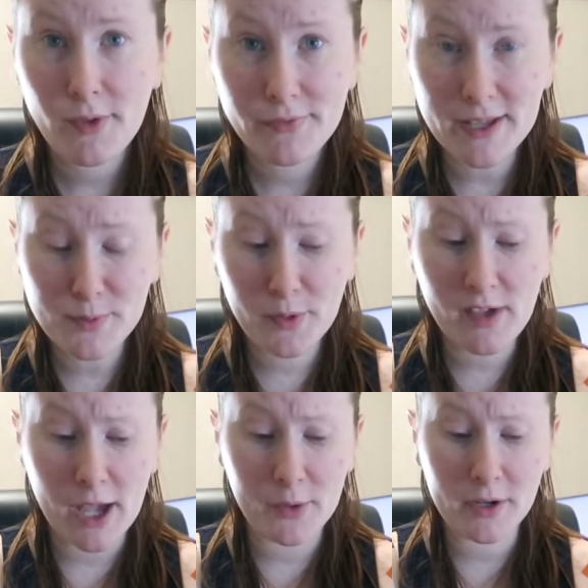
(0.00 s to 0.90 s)
that's what we've
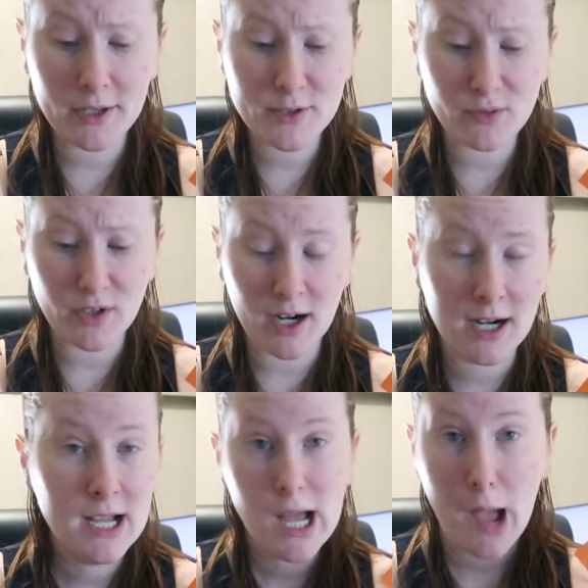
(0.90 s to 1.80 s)
got going on so
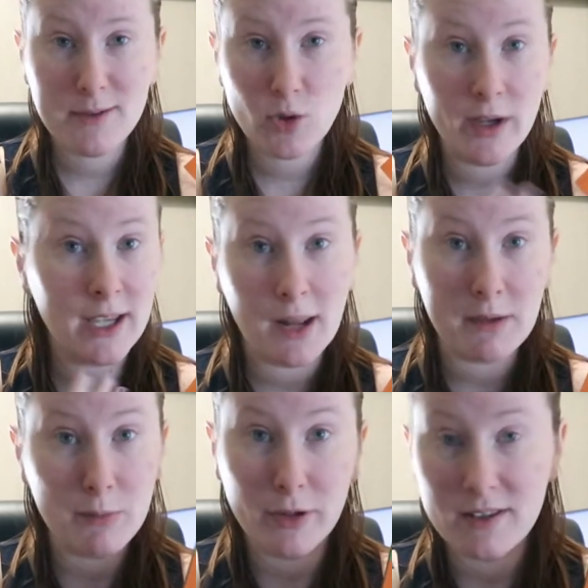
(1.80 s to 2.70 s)
far. I'm enjoying it. I'm
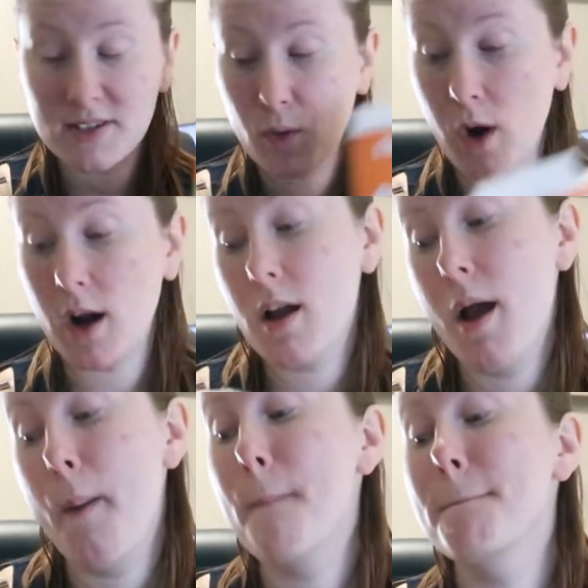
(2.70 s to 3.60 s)
gonna bring this to work.
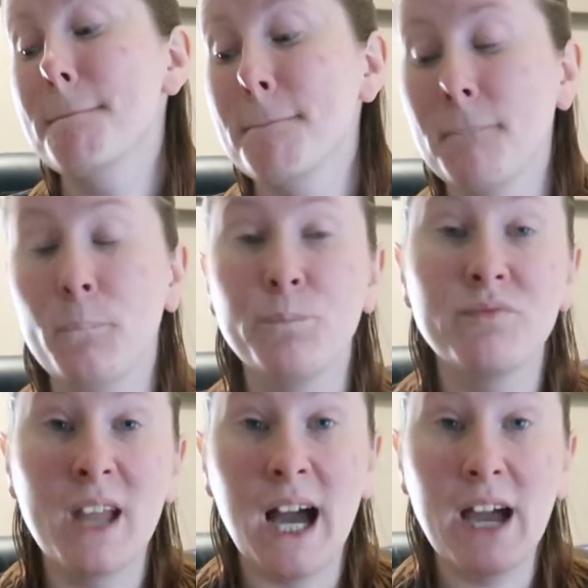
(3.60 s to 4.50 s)

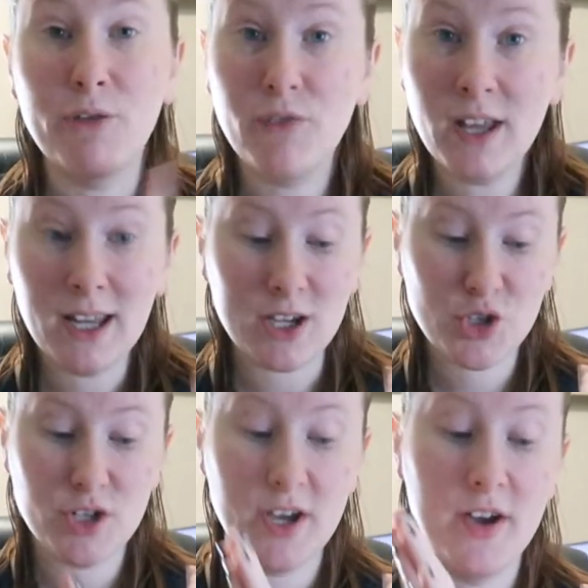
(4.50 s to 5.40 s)
I
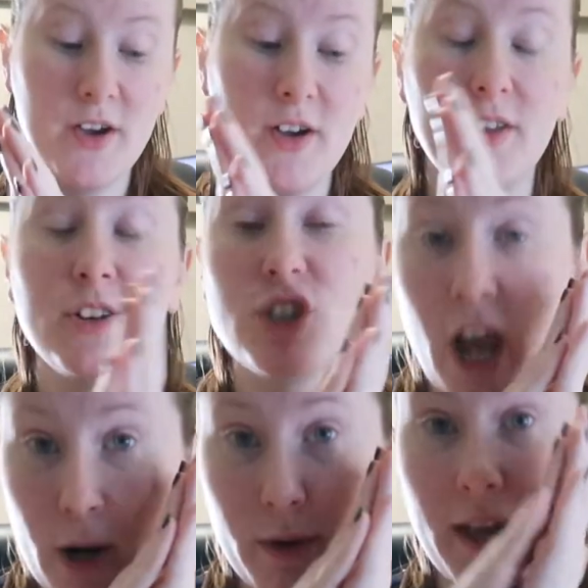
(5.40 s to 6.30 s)
finished
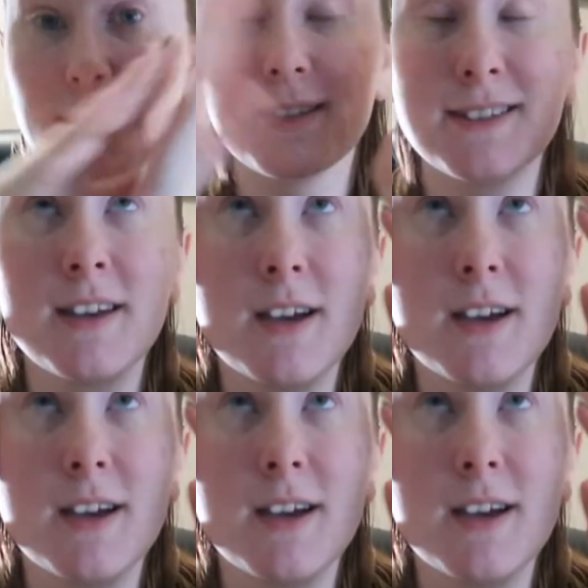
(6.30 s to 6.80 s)
Shadow Kiss